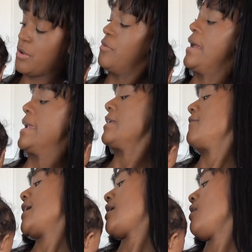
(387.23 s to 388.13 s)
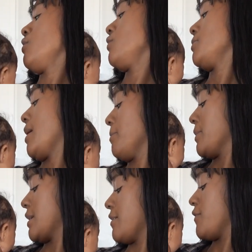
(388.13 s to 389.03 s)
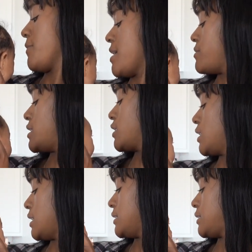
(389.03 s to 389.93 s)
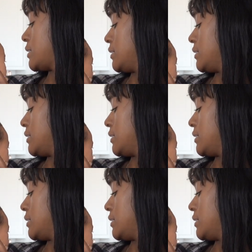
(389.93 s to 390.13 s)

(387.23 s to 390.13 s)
Right, Nevaeh? We pump and give your baby the goods.